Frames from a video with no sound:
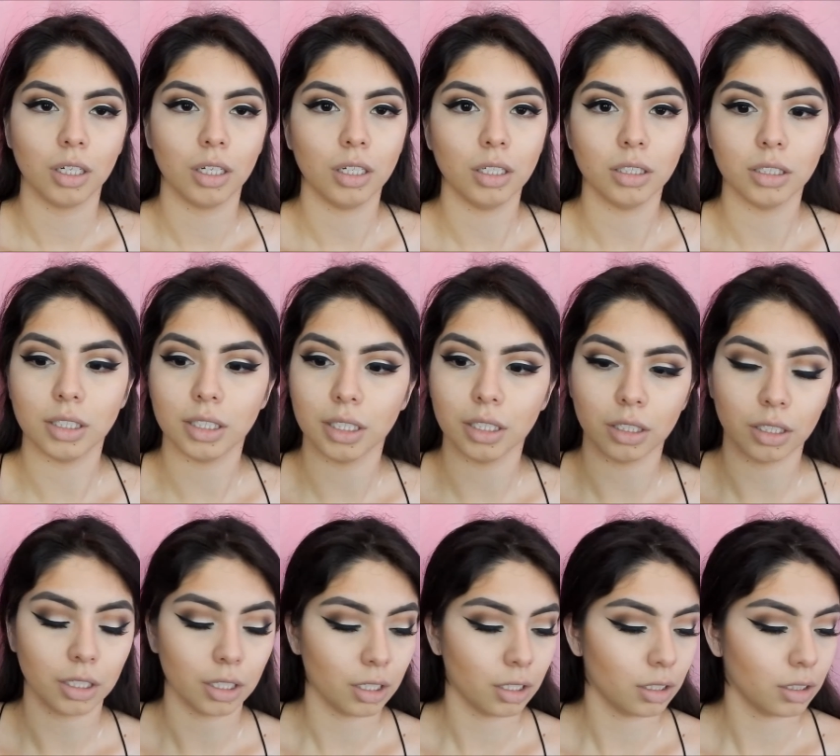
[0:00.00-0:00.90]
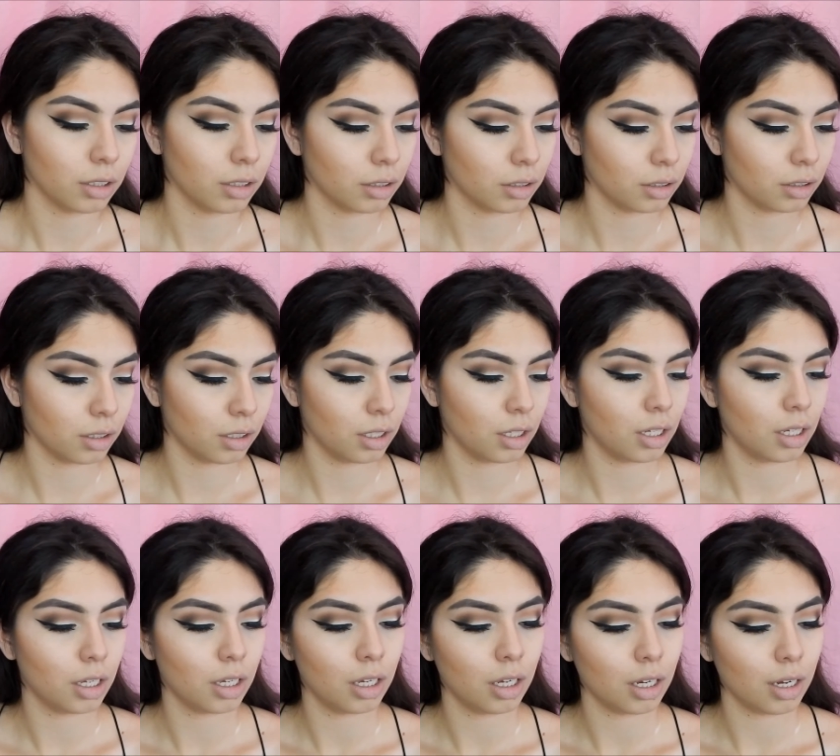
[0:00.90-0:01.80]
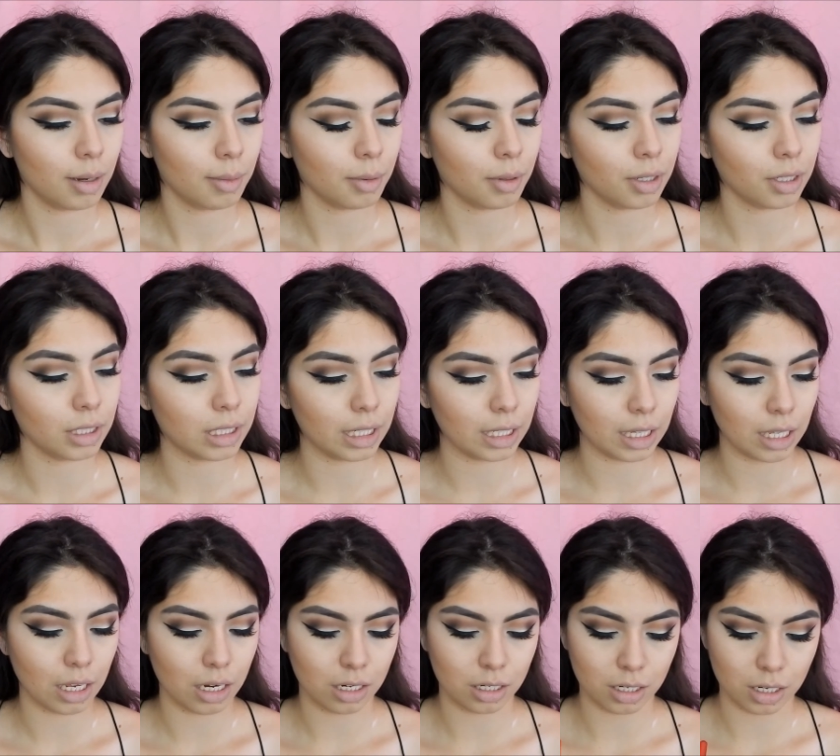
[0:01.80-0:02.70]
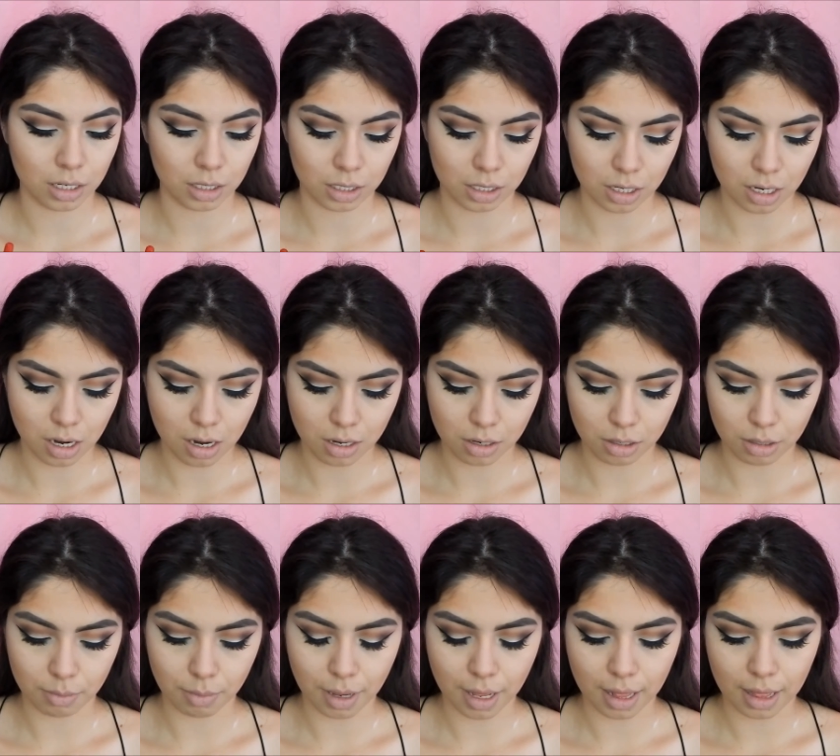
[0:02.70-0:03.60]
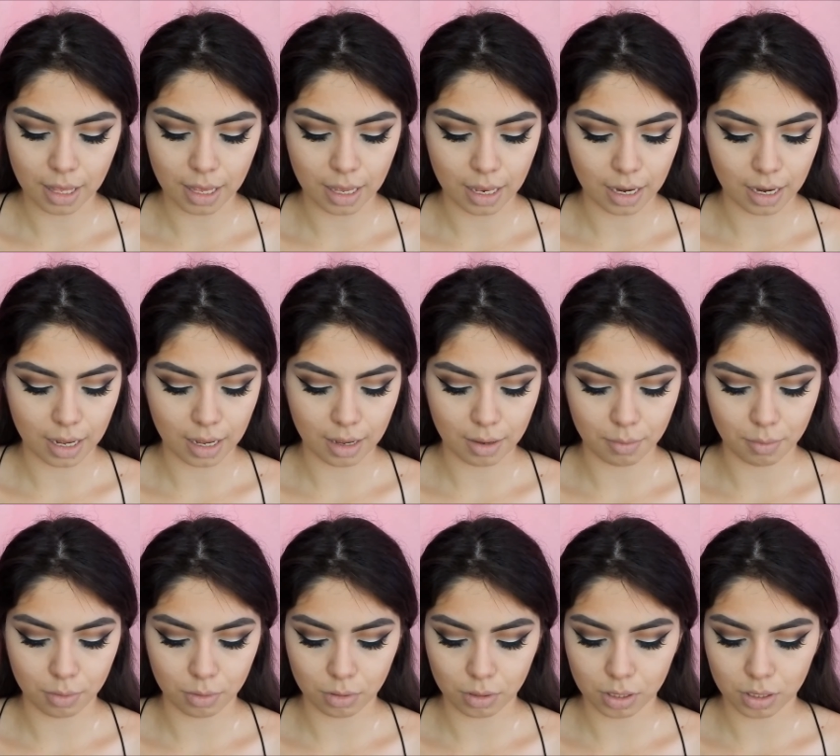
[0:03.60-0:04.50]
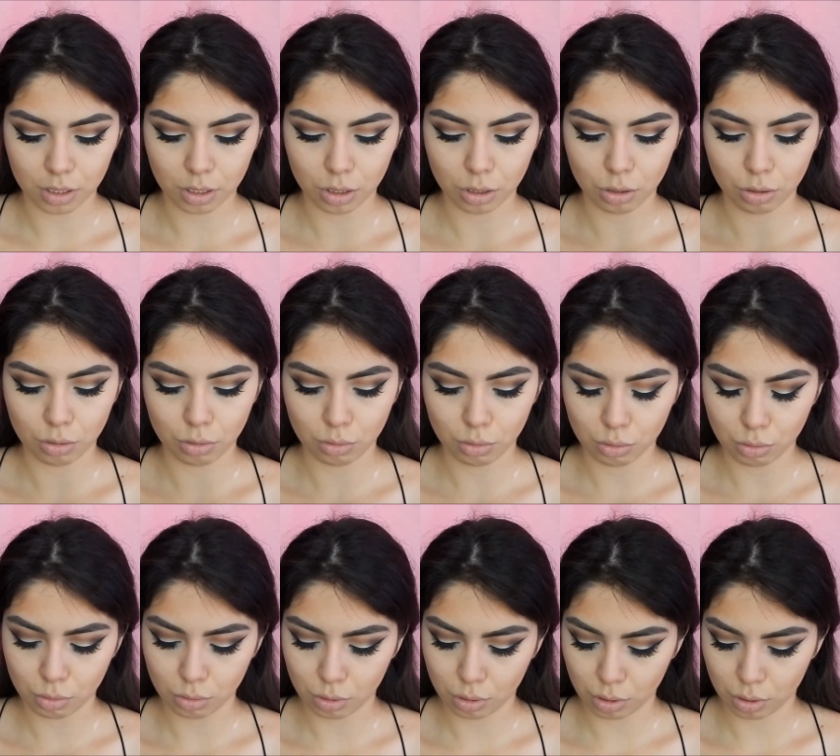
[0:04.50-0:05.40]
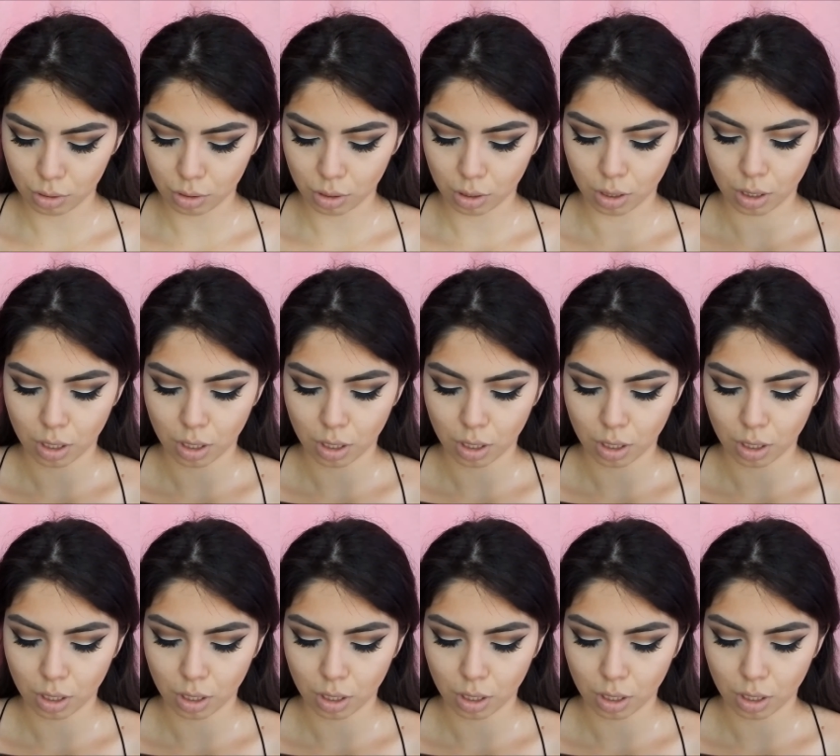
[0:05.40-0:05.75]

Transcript: concealer, I'm going to take the Anastasia Contour Palette and let's use